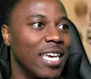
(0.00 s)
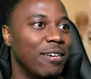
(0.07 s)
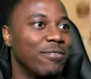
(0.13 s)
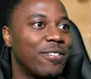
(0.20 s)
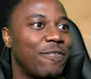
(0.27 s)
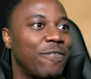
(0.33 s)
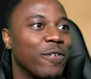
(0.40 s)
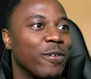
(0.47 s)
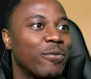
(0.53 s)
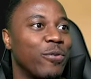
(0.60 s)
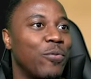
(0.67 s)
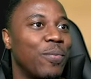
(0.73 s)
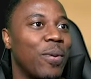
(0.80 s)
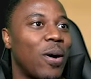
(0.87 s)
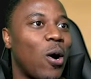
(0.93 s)
was the first one who
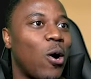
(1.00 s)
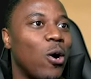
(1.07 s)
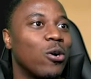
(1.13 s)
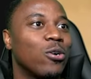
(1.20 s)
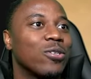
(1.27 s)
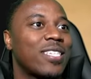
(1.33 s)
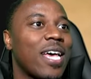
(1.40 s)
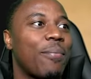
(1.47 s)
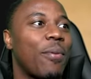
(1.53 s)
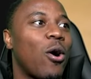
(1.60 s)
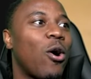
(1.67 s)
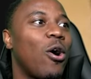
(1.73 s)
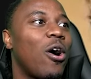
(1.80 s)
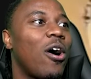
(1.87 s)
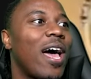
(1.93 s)
brought all type of
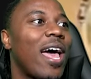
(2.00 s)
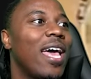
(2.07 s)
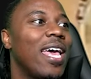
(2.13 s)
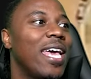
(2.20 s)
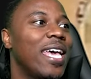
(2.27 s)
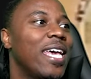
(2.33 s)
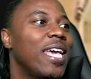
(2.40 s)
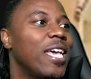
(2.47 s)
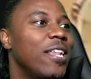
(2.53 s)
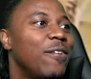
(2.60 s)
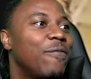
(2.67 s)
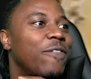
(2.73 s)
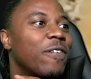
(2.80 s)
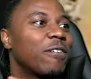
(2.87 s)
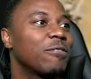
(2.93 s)
all. He the
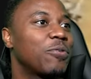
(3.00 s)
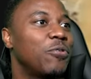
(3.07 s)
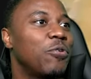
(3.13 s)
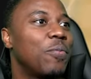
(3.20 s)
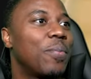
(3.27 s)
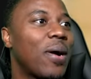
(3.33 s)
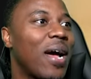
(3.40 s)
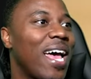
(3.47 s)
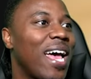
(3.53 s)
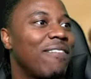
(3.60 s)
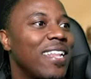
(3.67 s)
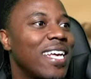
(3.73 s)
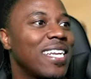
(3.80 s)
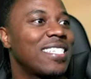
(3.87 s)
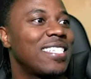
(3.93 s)
first one who brought
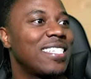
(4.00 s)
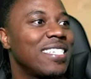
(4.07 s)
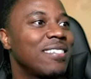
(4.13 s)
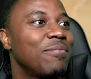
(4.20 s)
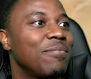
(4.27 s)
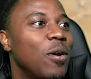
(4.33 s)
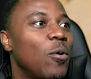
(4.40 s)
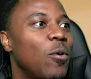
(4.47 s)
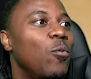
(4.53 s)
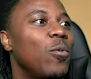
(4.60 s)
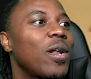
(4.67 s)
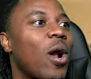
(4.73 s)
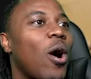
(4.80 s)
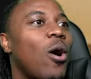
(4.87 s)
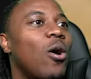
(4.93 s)
athleticism
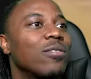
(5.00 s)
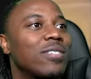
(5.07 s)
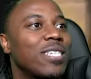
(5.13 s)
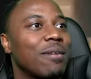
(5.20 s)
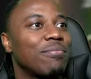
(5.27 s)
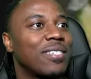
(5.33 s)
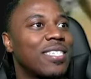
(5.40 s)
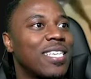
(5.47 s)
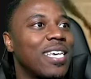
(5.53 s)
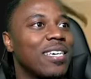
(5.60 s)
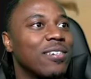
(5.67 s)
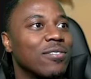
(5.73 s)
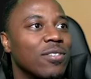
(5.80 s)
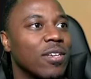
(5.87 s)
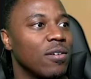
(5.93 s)
with all types of
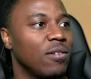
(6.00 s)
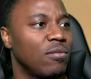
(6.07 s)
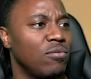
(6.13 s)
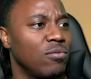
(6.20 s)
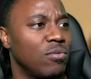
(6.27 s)
skills. Ooh.